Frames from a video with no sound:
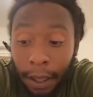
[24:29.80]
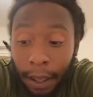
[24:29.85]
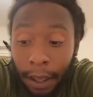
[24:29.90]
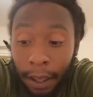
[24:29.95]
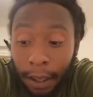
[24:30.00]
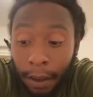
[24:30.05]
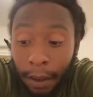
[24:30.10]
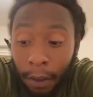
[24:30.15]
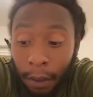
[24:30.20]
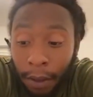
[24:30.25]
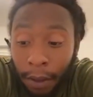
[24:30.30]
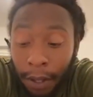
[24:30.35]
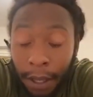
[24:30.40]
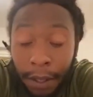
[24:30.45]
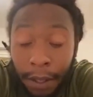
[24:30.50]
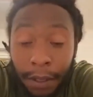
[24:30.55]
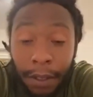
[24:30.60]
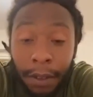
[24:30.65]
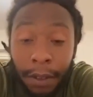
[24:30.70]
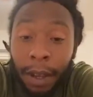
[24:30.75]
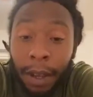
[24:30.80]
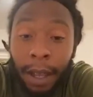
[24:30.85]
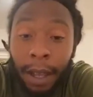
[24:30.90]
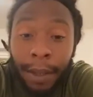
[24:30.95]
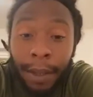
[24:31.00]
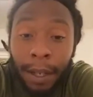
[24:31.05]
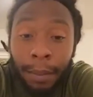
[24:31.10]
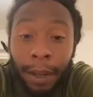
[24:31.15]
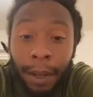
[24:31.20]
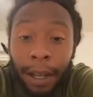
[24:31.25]
on Instagram,
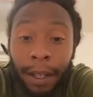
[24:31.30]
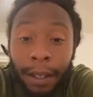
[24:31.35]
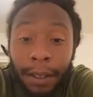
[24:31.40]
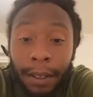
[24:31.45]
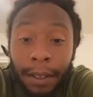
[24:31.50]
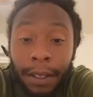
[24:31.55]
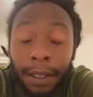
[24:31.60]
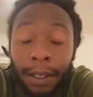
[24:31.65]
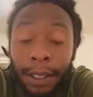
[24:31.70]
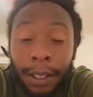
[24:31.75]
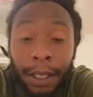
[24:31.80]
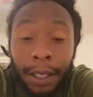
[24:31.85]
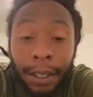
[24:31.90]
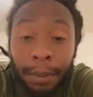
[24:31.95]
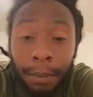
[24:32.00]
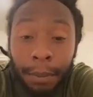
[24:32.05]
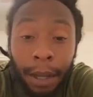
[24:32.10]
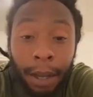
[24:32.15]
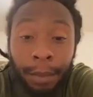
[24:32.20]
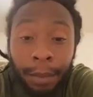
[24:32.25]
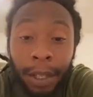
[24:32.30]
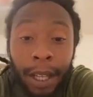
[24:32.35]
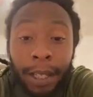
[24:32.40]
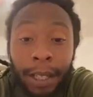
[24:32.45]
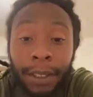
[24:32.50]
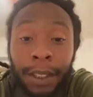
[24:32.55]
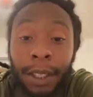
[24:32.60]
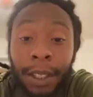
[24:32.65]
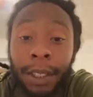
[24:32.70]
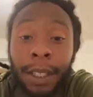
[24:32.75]
anybody can just send
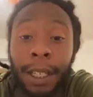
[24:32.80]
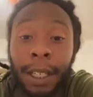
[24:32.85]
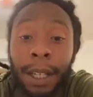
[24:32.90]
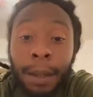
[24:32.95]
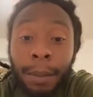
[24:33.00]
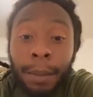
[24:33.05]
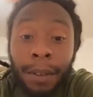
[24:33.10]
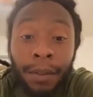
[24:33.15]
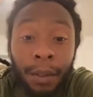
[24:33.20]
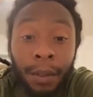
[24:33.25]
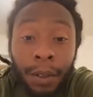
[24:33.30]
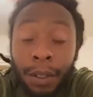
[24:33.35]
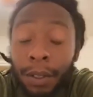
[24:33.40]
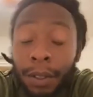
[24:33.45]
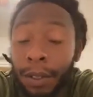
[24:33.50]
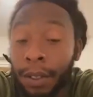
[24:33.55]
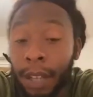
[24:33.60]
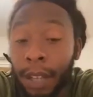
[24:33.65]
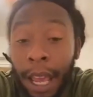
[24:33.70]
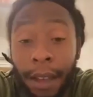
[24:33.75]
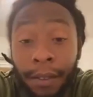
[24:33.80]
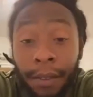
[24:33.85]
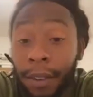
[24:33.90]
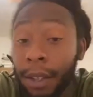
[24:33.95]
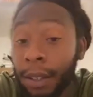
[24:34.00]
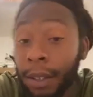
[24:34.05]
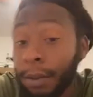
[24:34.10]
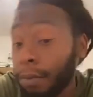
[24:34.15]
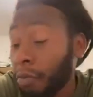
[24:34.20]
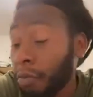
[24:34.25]
Bambalacha a DM if you just have
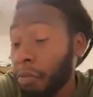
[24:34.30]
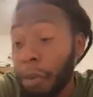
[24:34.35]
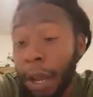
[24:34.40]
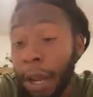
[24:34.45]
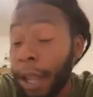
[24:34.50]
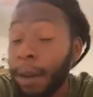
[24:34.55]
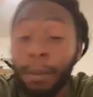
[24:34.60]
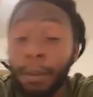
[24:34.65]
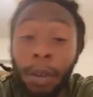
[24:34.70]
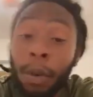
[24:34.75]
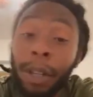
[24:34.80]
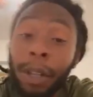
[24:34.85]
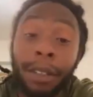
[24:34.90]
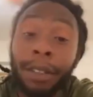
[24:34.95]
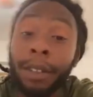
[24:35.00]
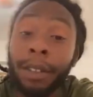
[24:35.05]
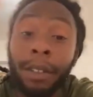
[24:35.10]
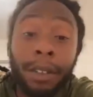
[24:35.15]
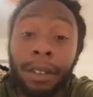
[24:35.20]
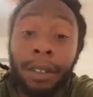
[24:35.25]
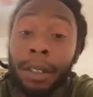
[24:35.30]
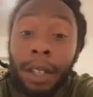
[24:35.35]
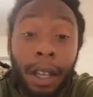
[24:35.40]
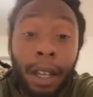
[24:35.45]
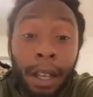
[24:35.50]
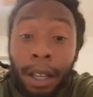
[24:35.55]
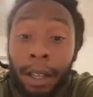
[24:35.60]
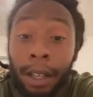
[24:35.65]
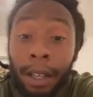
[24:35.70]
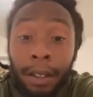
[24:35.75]
a random question.
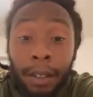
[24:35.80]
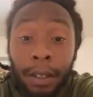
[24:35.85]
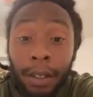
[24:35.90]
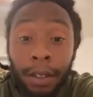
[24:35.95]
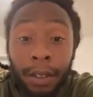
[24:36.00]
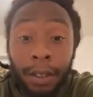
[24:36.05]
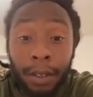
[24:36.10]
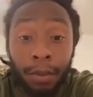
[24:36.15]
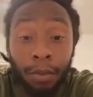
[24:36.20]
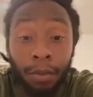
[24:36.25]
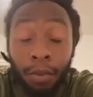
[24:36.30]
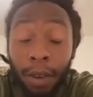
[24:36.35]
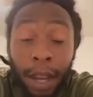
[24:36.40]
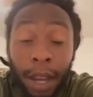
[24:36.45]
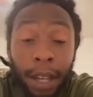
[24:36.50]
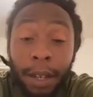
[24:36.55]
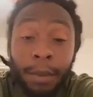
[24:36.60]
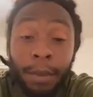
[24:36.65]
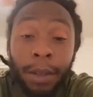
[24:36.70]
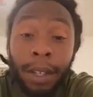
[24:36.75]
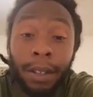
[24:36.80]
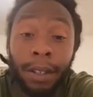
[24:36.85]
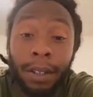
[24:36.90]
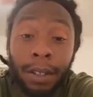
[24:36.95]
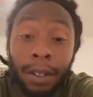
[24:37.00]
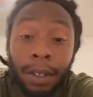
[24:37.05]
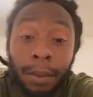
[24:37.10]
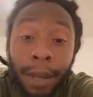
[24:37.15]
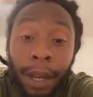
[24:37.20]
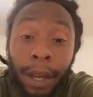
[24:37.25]
Just randomly,
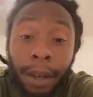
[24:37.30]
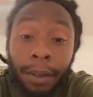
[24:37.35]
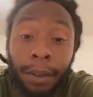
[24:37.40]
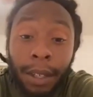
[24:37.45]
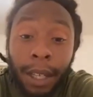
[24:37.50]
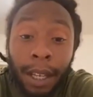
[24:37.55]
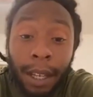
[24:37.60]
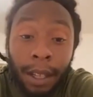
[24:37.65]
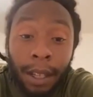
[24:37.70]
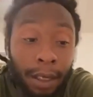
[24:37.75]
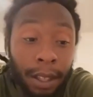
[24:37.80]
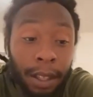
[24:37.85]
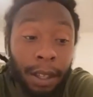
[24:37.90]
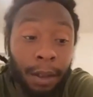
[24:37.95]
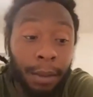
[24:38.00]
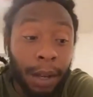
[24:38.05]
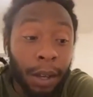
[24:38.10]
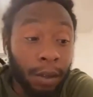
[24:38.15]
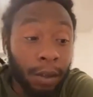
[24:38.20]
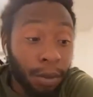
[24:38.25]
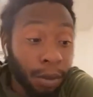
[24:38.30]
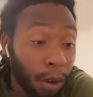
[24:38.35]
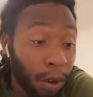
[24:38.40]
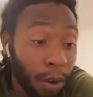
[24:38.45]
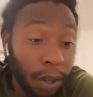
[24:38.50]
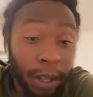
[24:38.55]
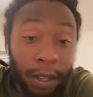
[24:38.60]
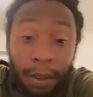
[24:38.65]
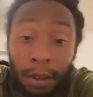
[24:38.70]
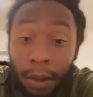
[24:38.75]
just about anything about
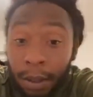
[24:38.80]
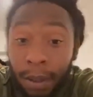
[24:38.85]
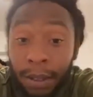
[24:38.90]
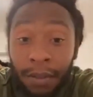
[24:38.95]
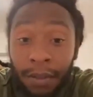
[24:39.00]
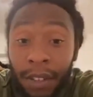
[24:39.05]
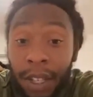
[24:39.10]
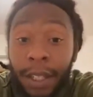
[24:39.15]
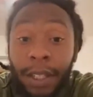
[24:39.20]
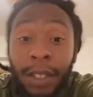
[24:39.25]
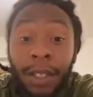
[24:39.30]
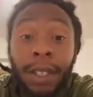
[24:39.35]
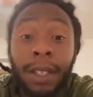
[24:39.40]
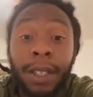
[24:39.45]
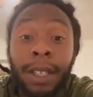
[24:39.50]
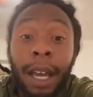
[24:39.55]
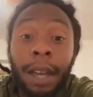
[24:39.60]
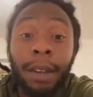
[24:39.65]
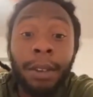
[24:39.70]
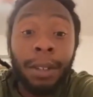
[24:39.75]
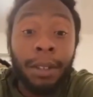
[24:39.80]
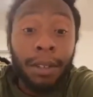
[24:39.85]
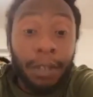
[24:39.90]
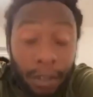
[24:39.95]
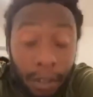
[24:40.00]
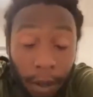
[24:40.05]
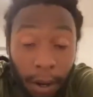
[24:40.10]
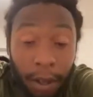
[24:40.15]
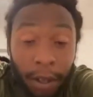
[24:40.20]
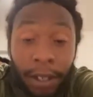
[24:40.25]
growing, cultivation, how you
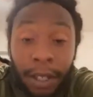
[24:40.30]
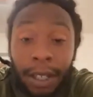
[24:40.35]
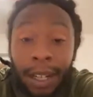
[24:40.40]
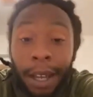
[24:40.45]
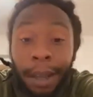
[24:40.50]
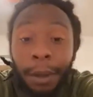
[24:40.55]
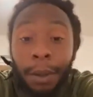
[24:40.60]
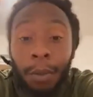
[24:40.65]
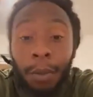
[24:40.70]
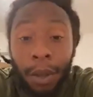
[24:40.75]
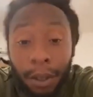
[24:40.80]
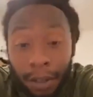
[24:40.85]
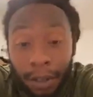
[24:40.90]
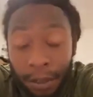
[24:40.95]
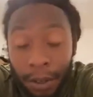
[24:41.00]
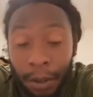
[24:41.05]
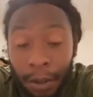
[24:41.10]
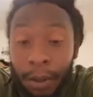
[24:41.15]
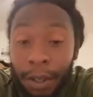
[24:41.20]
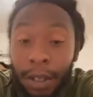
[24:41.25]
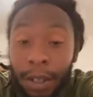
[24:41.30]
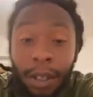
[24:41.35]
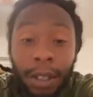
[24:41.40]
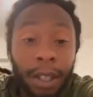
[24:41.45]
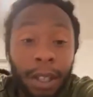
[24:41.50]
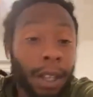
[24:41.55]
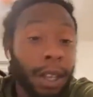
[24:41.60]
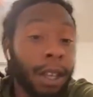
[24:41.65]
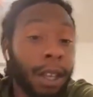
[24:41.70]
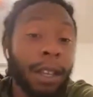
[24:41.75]
started, how you want to do it.
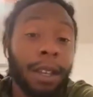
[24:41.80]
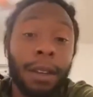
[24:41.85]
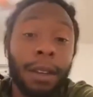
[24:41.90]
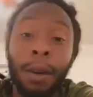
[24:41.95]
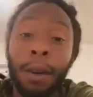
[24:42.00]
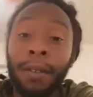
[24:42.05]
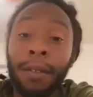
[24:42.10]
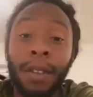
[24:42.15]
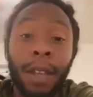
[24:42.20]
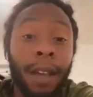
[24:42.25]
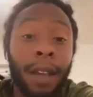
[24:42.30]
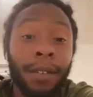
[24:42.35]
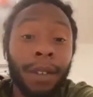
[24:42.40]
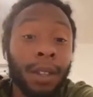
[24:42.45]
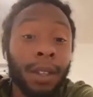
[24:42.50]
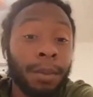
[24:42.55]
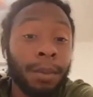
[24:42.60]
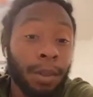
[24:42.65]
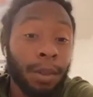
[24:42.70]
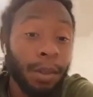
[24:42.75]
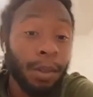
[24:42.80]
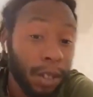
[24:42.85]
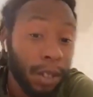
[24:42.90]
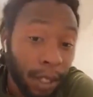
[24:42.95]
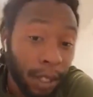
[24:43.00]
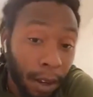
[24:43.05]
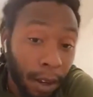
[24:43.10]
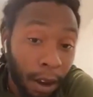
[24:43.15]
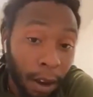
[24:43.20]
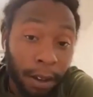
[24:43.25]
If you have a
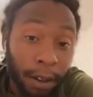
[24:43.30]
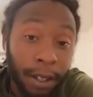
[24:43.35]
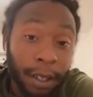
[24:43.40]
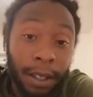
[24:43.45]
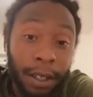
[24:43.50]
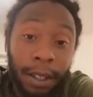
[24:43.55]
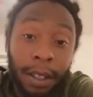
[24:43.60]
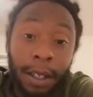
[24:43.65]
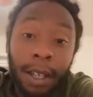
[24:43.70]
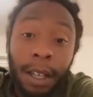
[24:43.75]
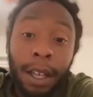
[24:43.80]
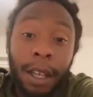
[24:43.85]
community garden,